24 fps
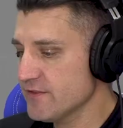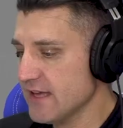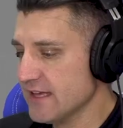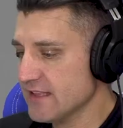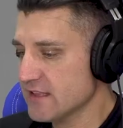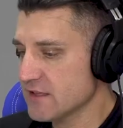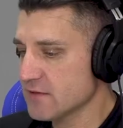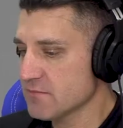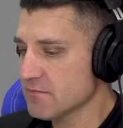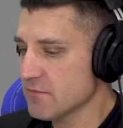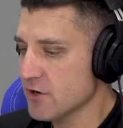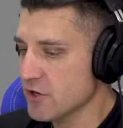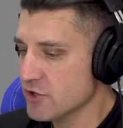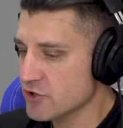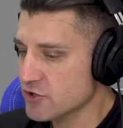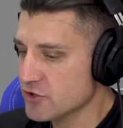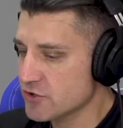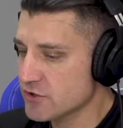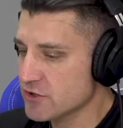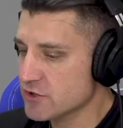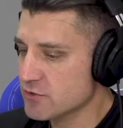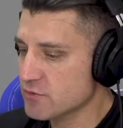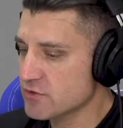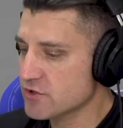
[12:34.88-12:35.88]
that the
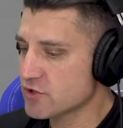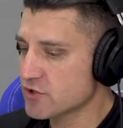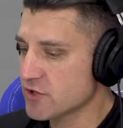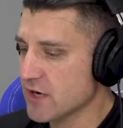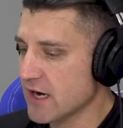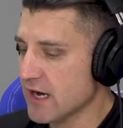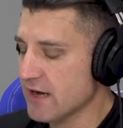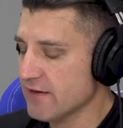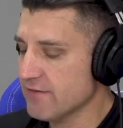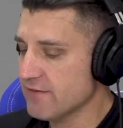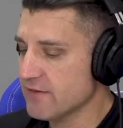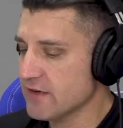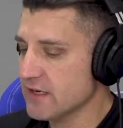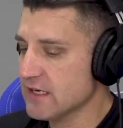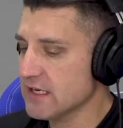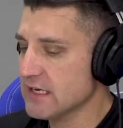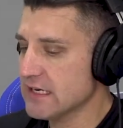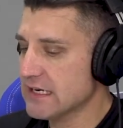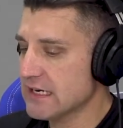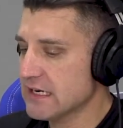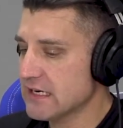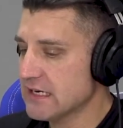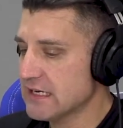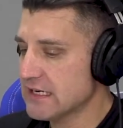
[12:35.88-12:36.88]
motorist was
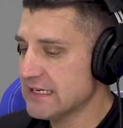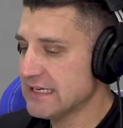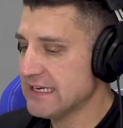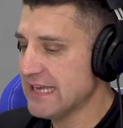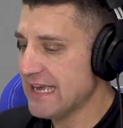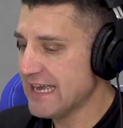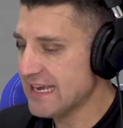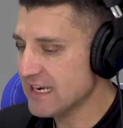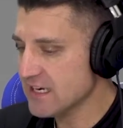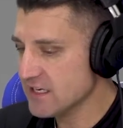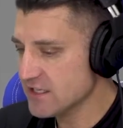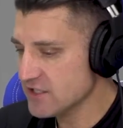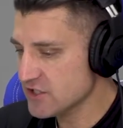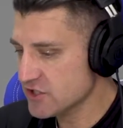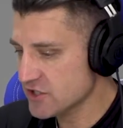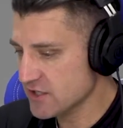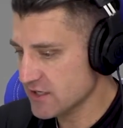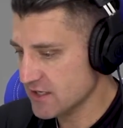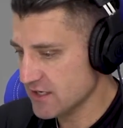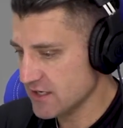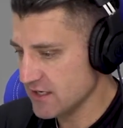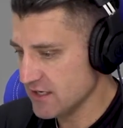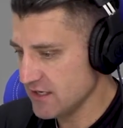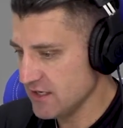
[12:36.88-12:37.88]
driving
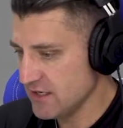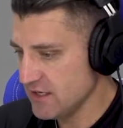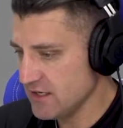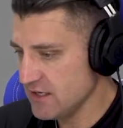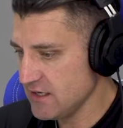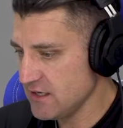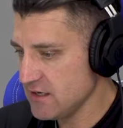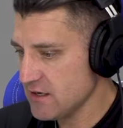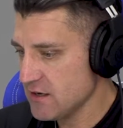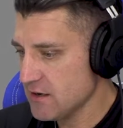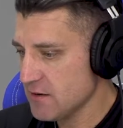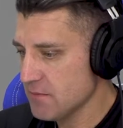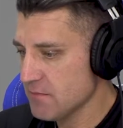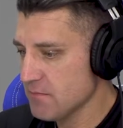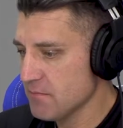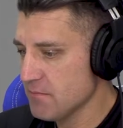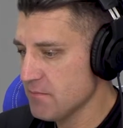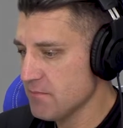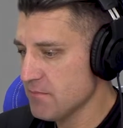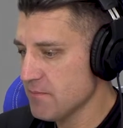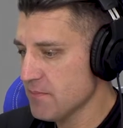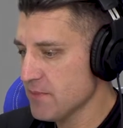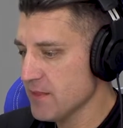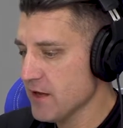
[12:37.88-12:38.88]
negligently.
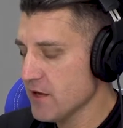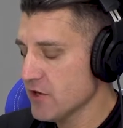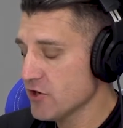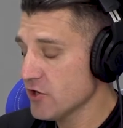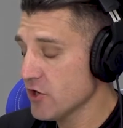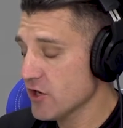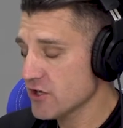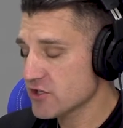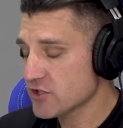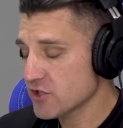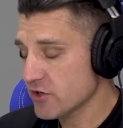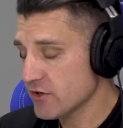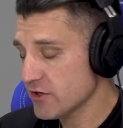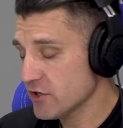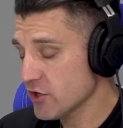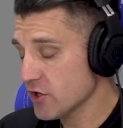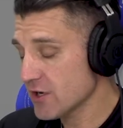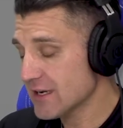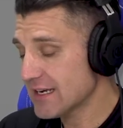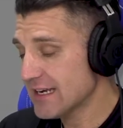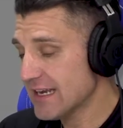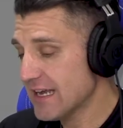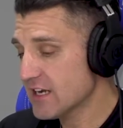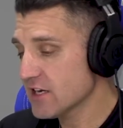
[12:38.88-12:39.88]

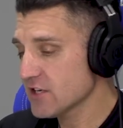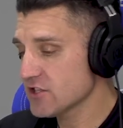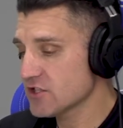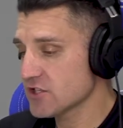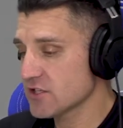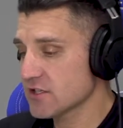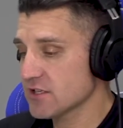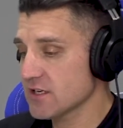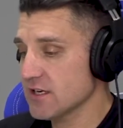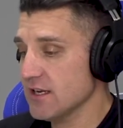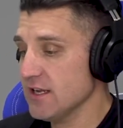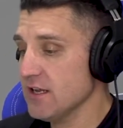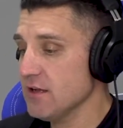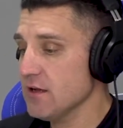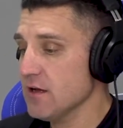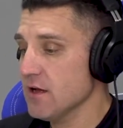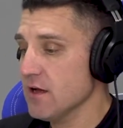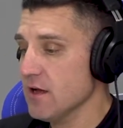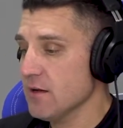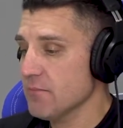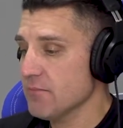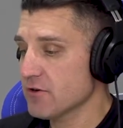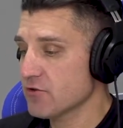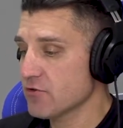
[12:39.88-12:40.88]
Not negligently,
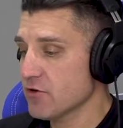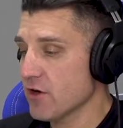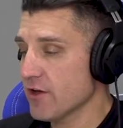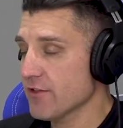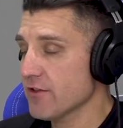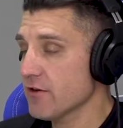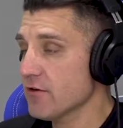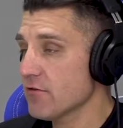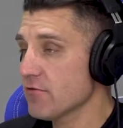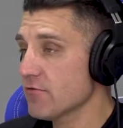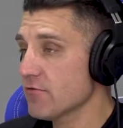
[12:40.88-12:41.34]
but rather